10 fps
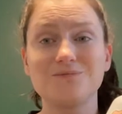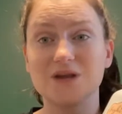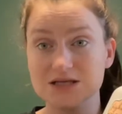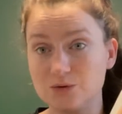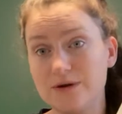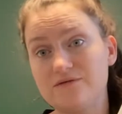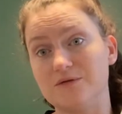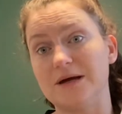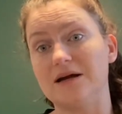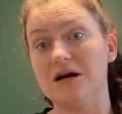is a win for
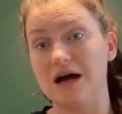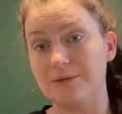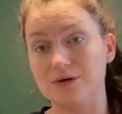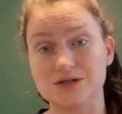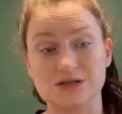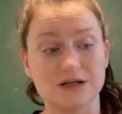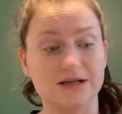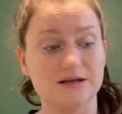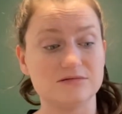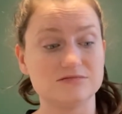me. I
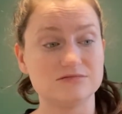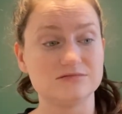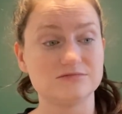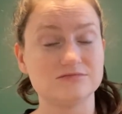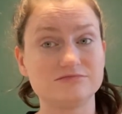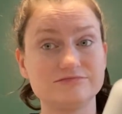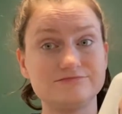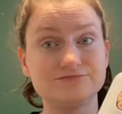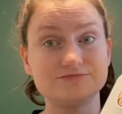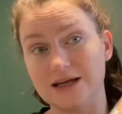personally
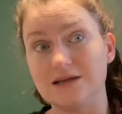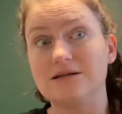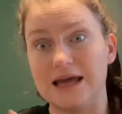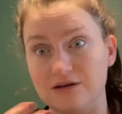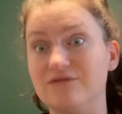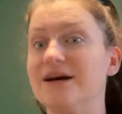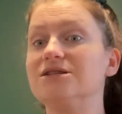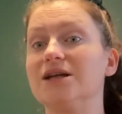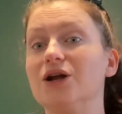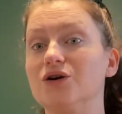like invest
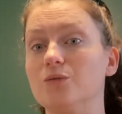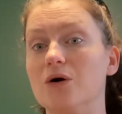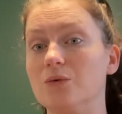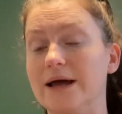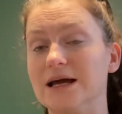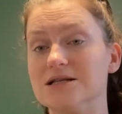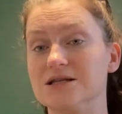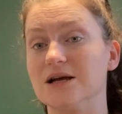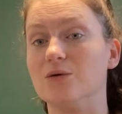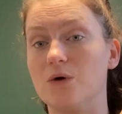in a good like
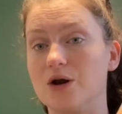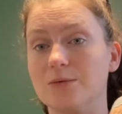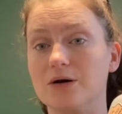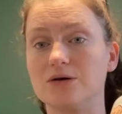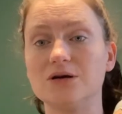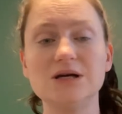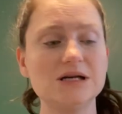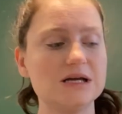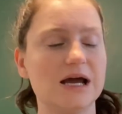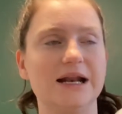insulated water bottle,
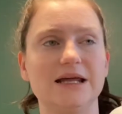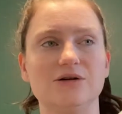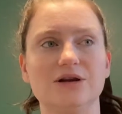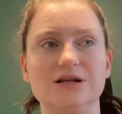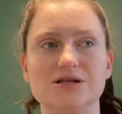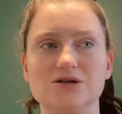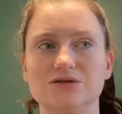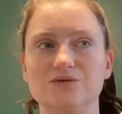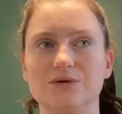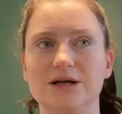and I hear that this is
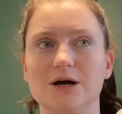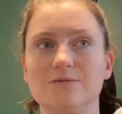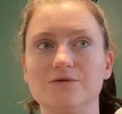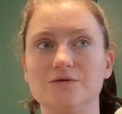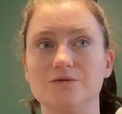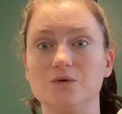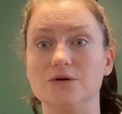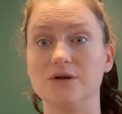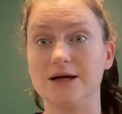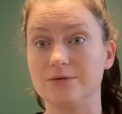also really helpful for
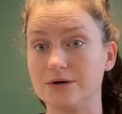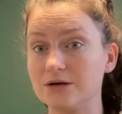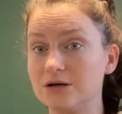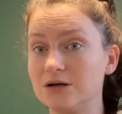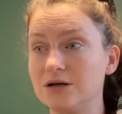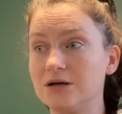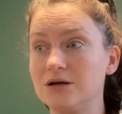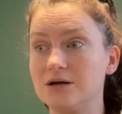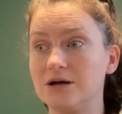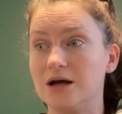labor,
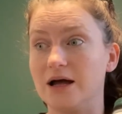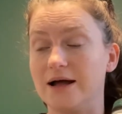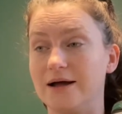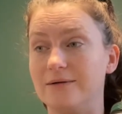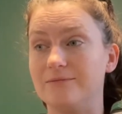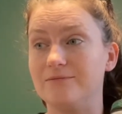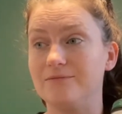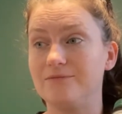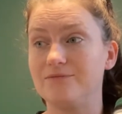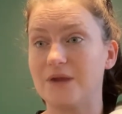and
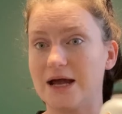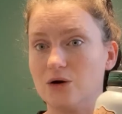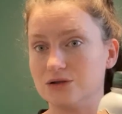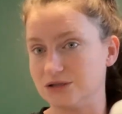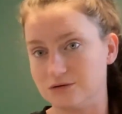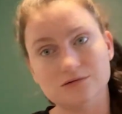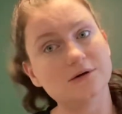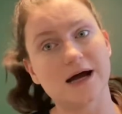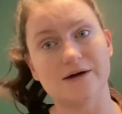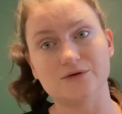also
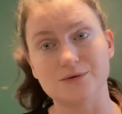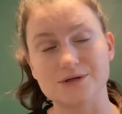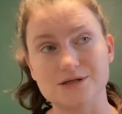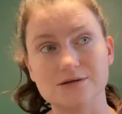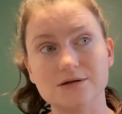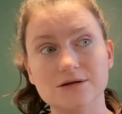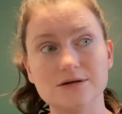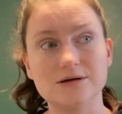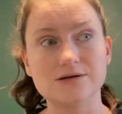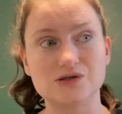afterwards.
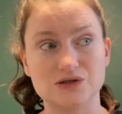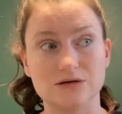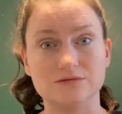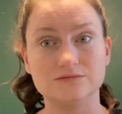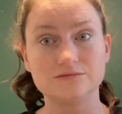So